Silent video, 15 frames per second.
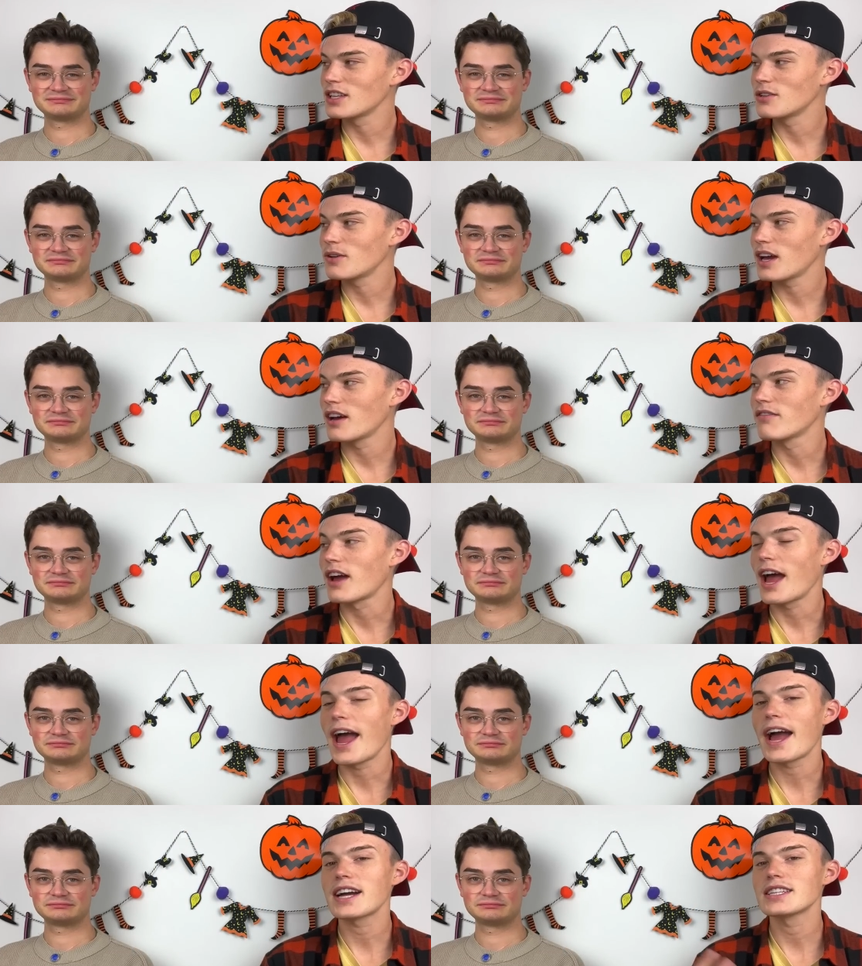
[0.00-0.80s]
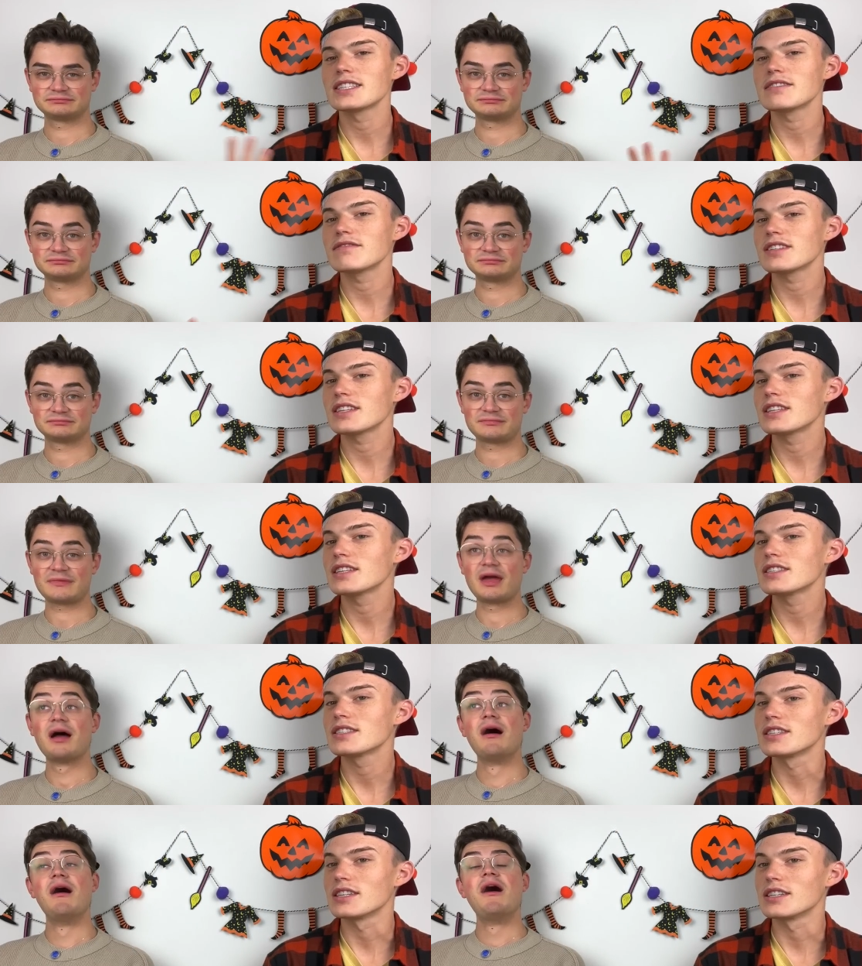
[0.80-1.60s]
Speaker 1: you have actively
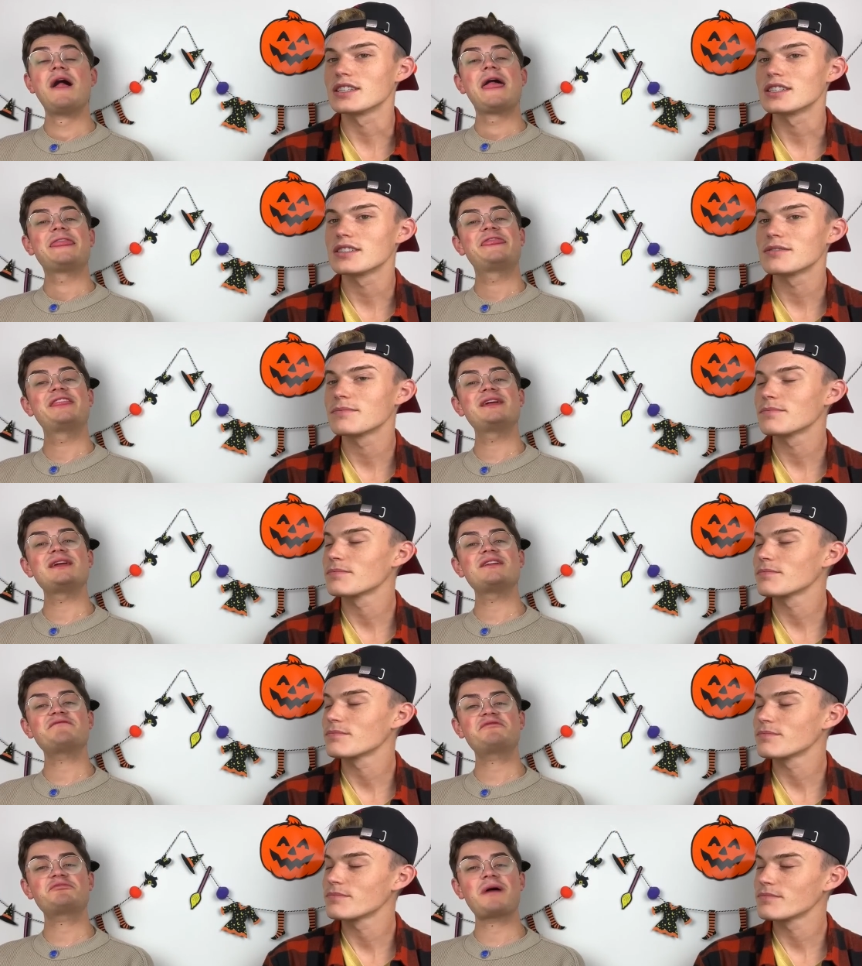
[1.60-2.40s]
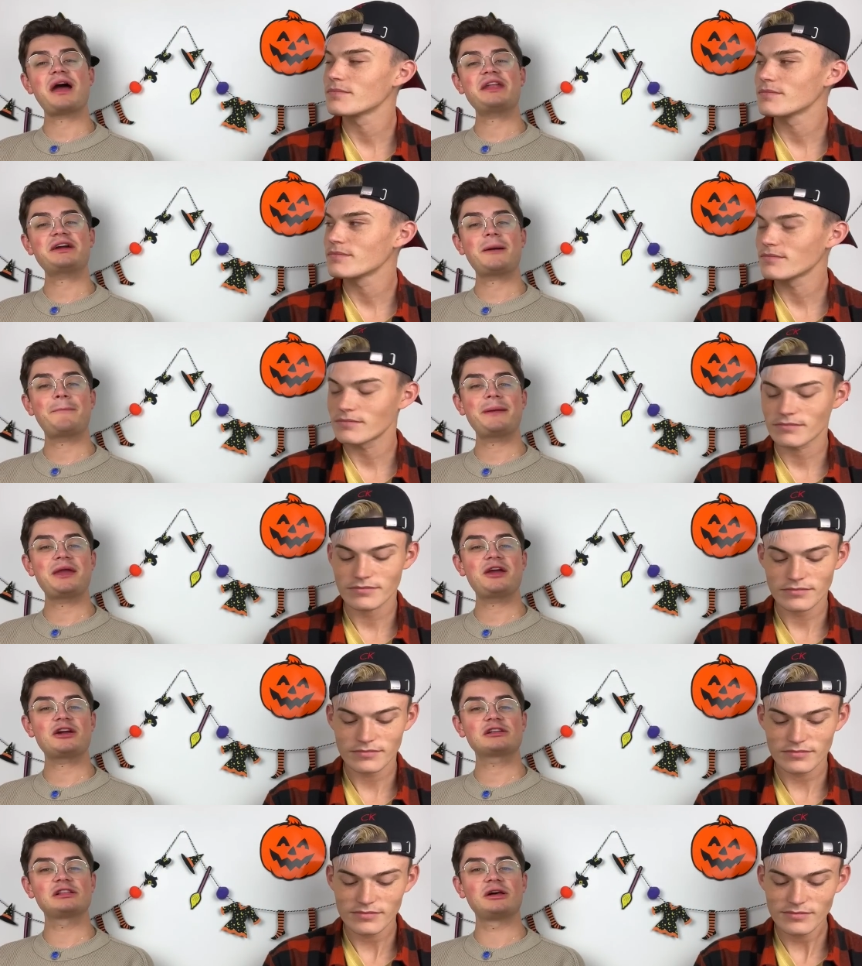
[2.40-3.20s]
listed.
Speaker 2: The Veronica
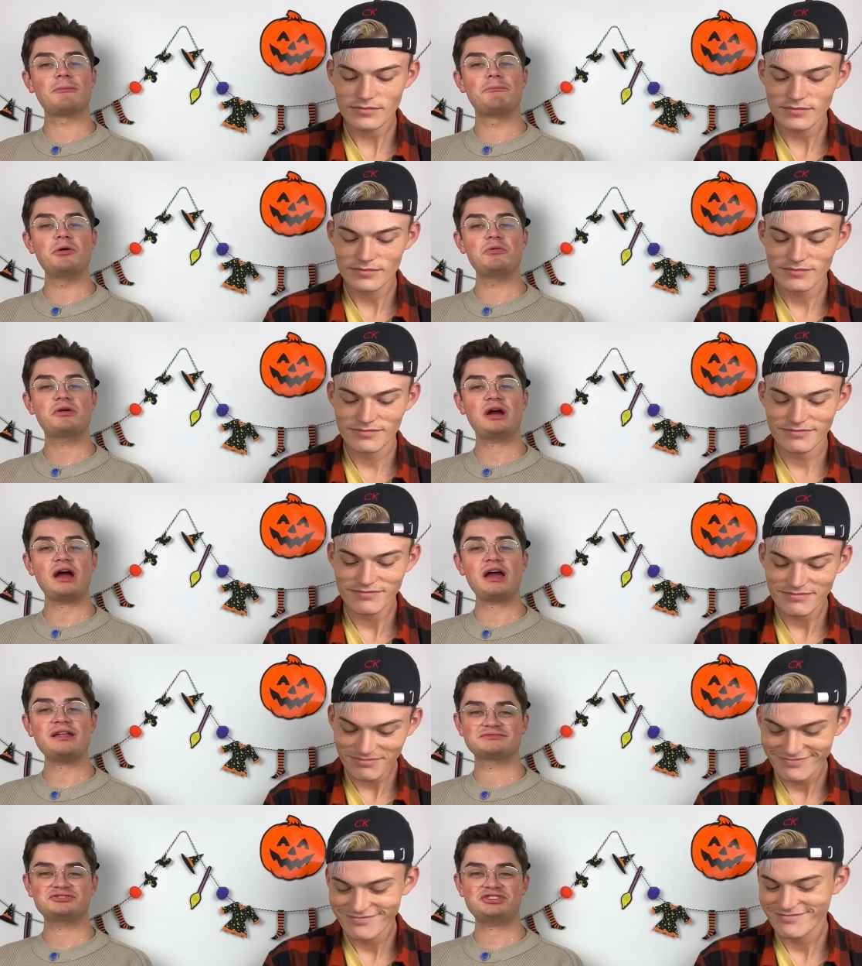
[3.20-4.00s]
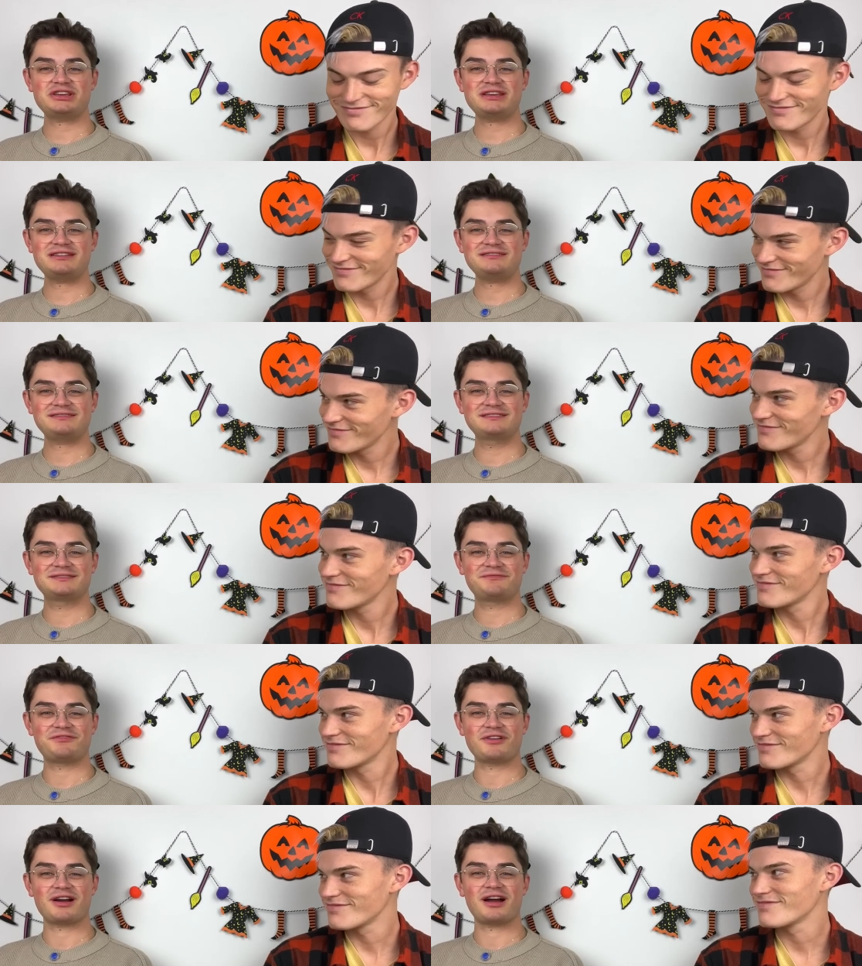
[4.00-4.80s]
Beard little boot cut jeans
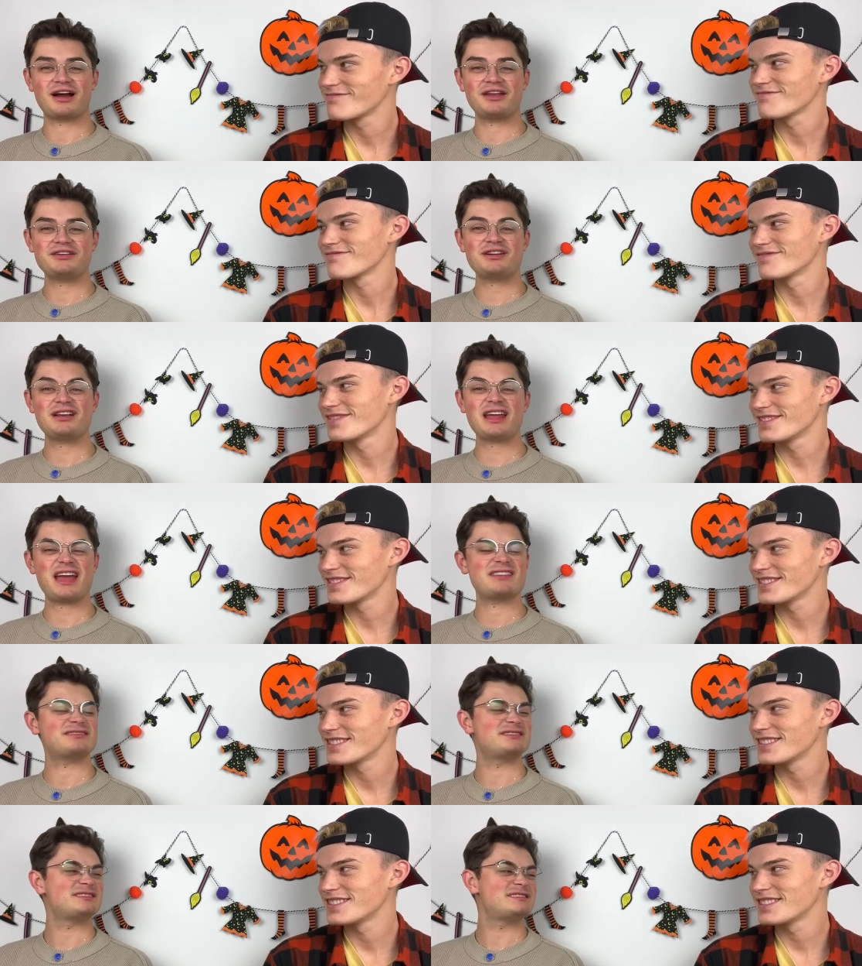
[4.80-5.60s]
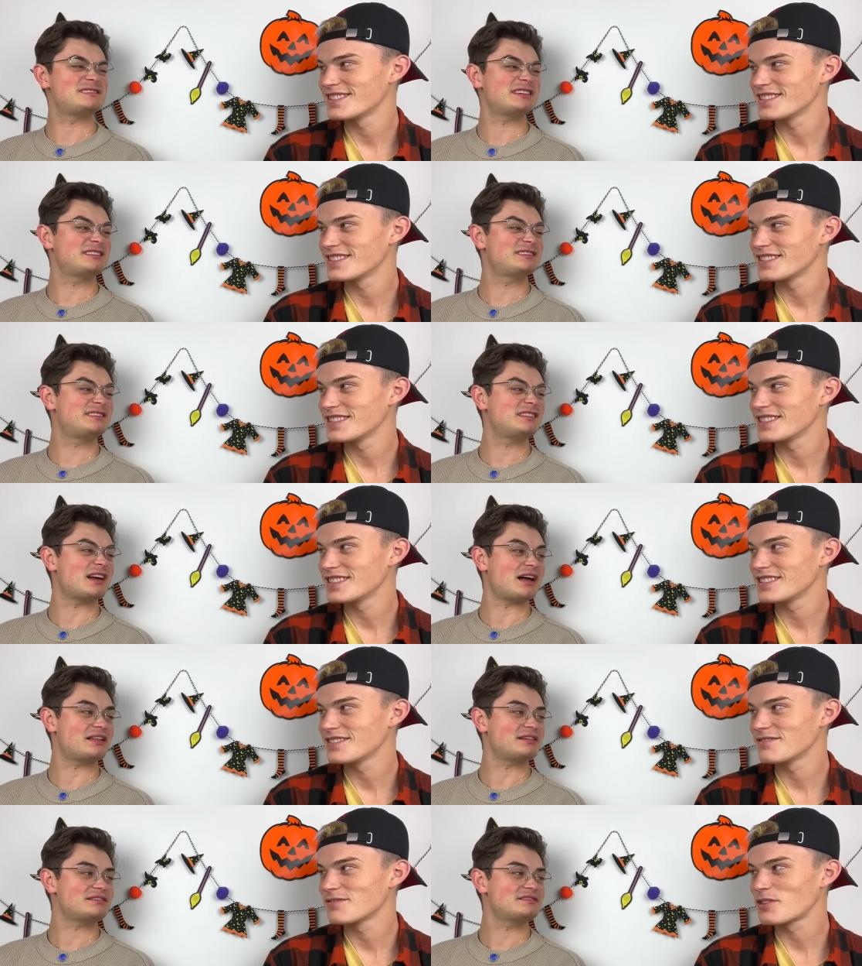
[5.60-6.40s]
for
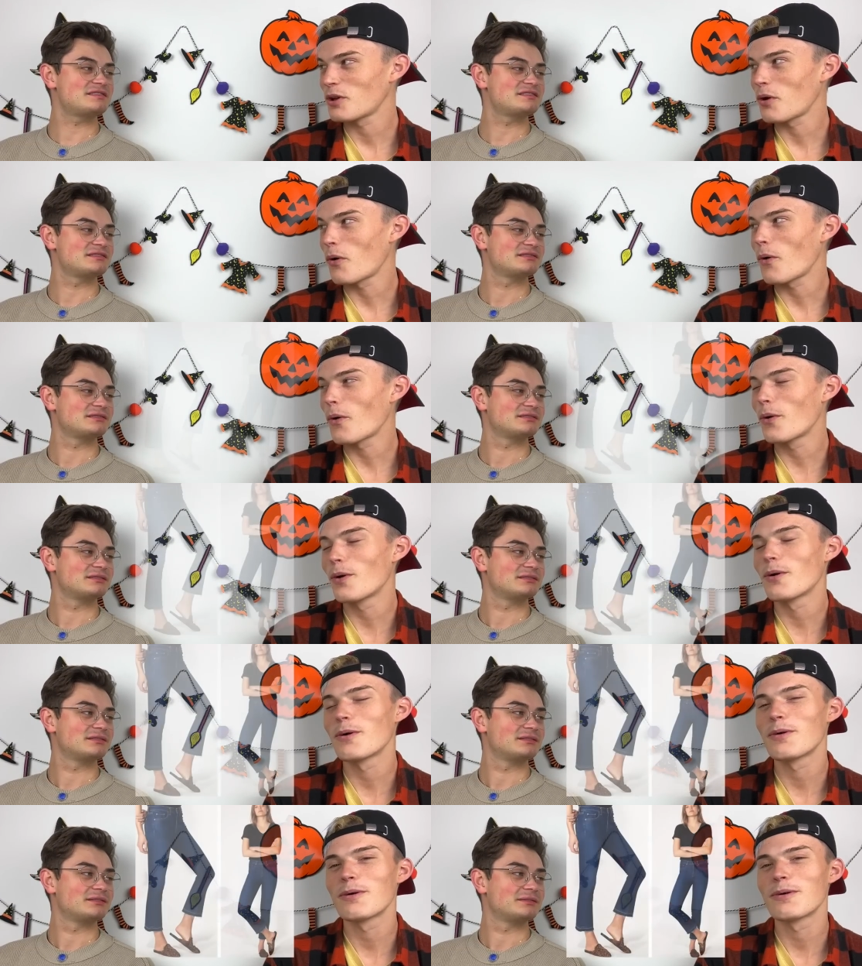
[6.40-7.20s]
$160.
Speaker 1: Oh.